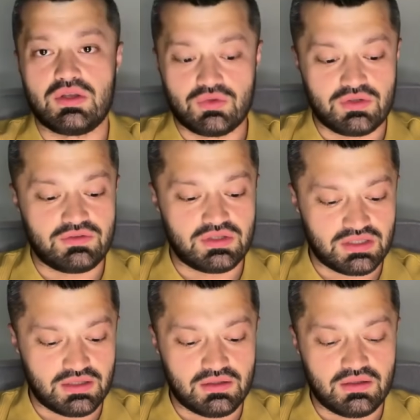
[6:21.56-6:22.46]

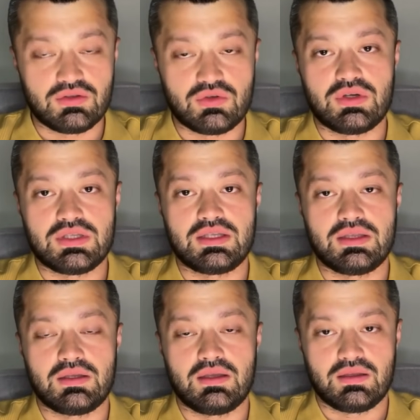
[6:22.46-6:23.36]
UAV unit
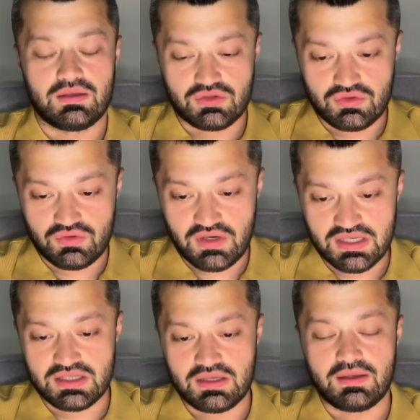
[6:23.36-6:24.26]
in the
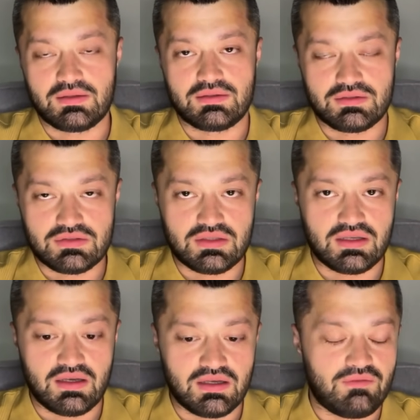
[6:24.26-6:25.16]
Ukrainian
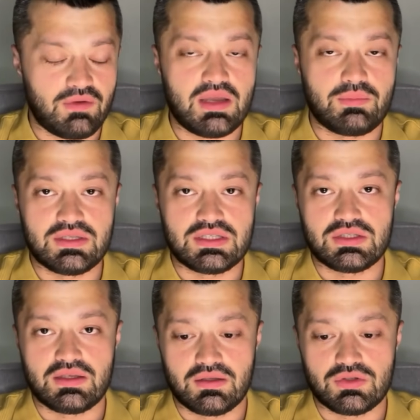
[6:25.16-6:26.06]
environment, in
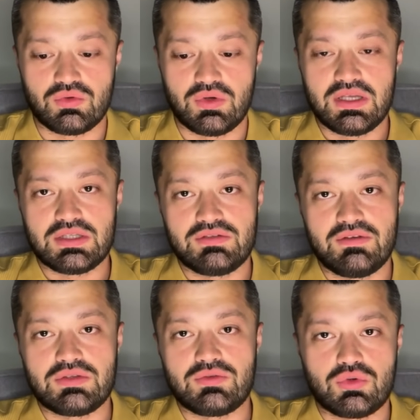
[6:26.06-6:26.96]
the Ukrainian
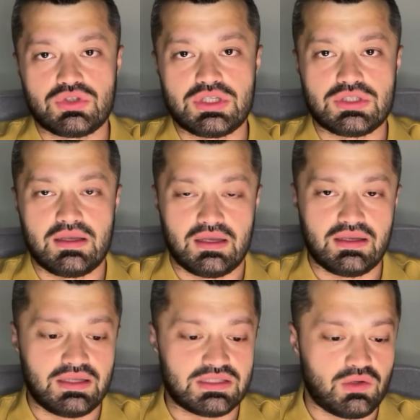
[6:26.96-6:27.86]
Defense Forces,
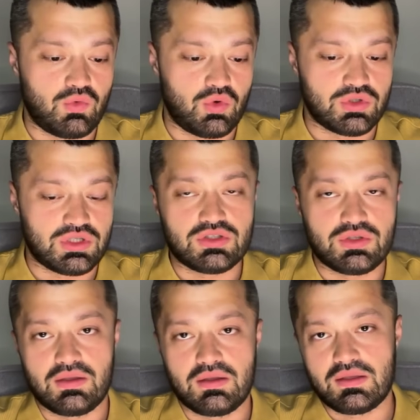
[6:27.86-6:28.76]
is awarded
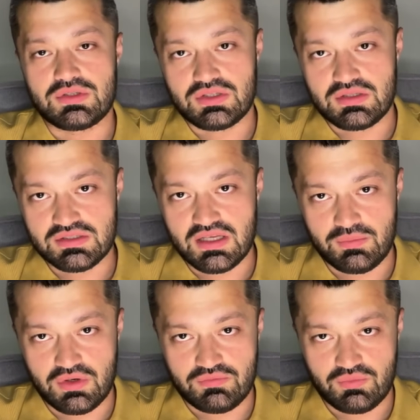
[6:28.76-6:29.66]
a certain
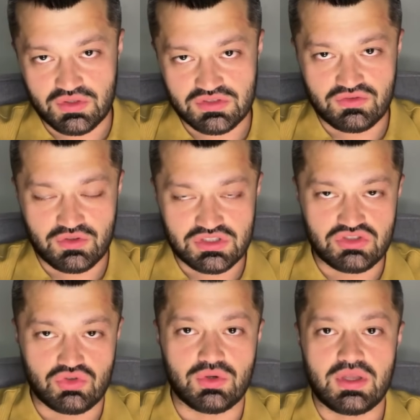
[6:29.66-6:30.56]
number of points for
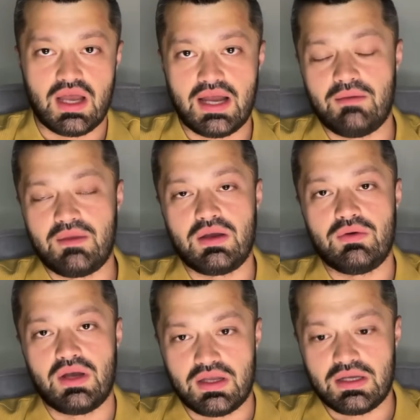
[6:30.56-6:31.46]
destroying high-value
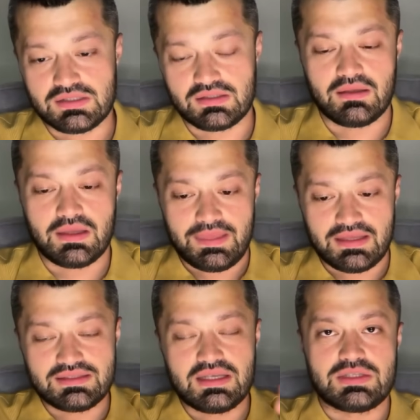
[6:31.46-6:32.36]
targets.
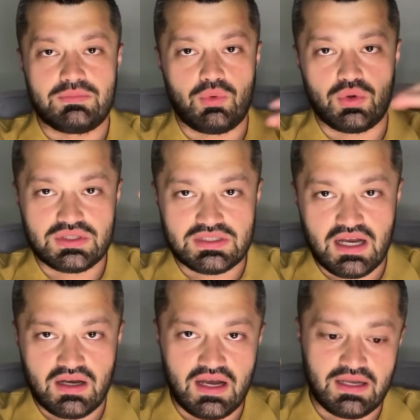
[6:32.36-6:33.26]
And these points
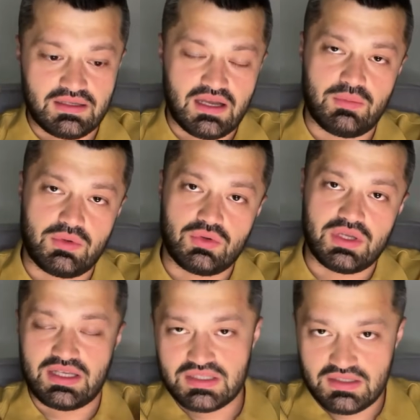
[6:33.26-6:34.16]
are added up,
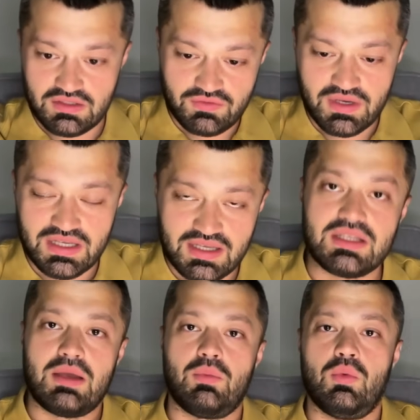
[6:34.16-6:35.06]
creating a ranking
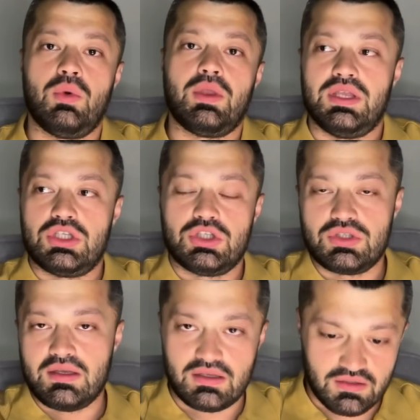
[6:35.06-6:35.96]
table where each
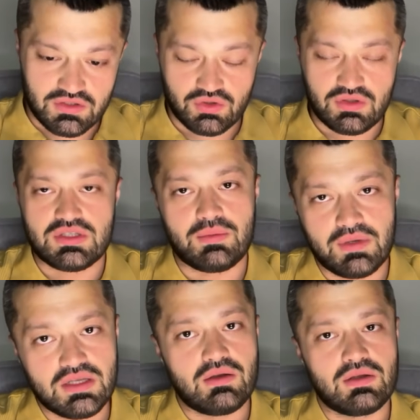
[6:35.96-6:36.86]
unit,
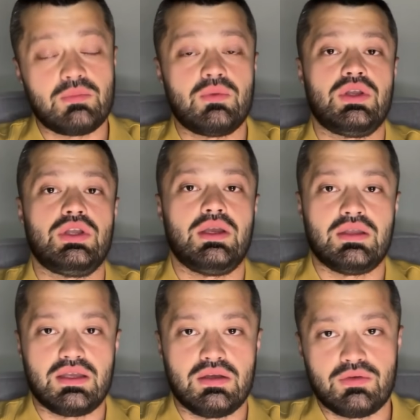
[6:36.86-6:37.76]
depending on its position at
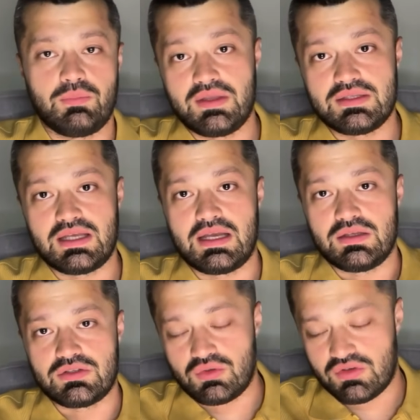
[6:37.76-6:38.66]
the end of the month, can,
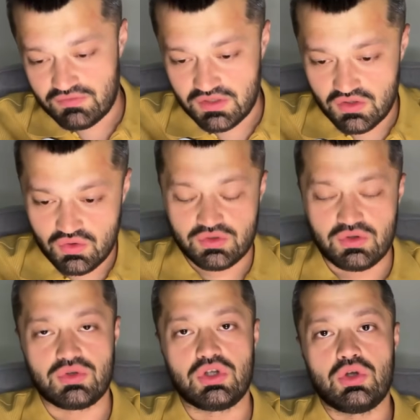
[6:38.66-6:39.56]
so to speak,
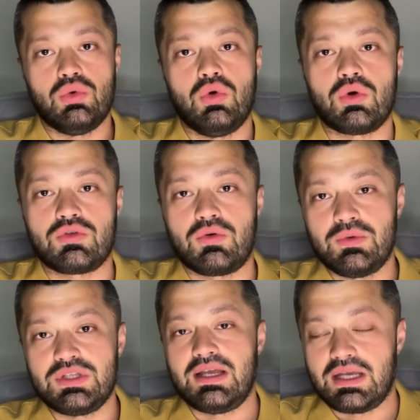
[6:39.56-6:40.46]
order additional drones from
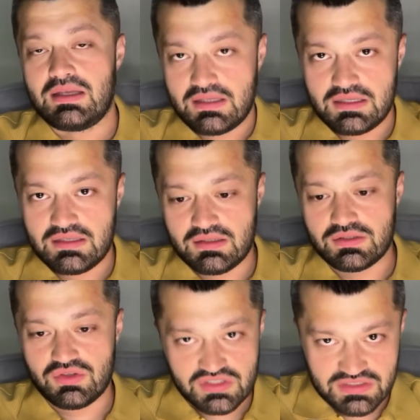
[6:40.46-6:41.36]
the state
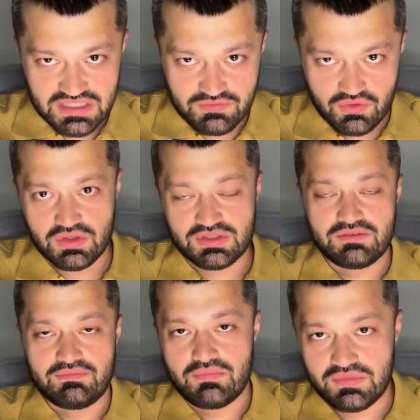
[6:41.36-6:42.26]
using these points.
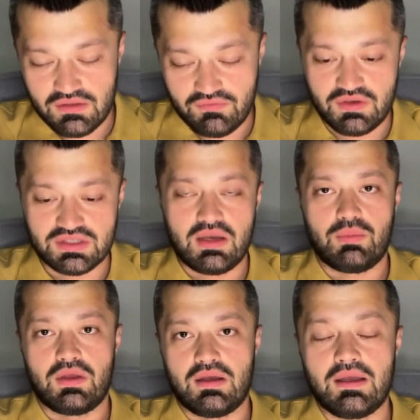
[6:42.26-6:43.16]
For
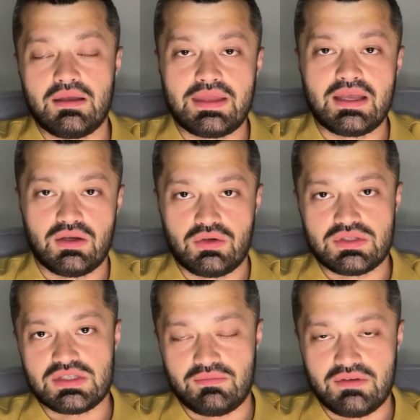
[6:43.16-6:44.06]
example, they can order
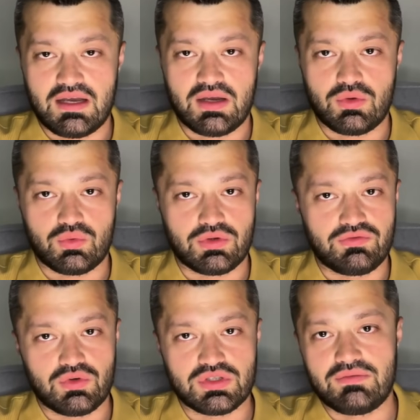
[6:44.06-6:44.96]
something like, we want
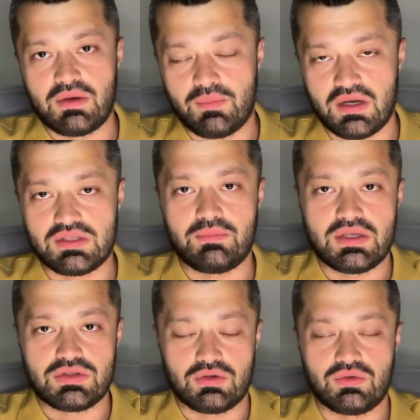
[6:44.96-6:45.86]
40 vampires
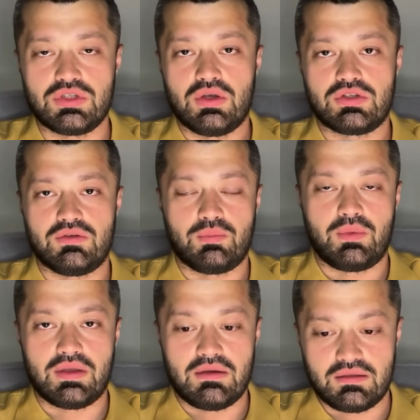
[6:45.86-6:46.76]
based on the results of the
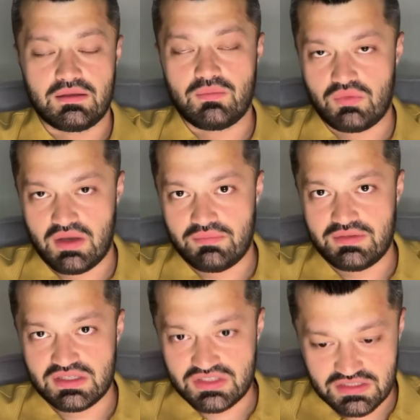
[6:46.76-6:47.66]
month. Well,
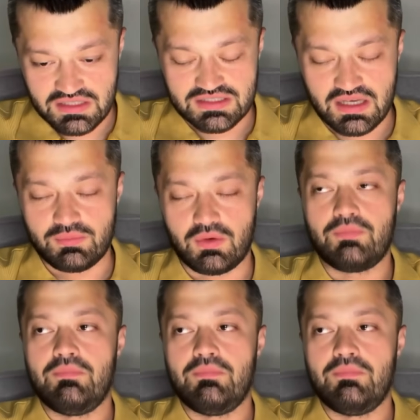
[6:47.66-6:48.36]
that's just an example.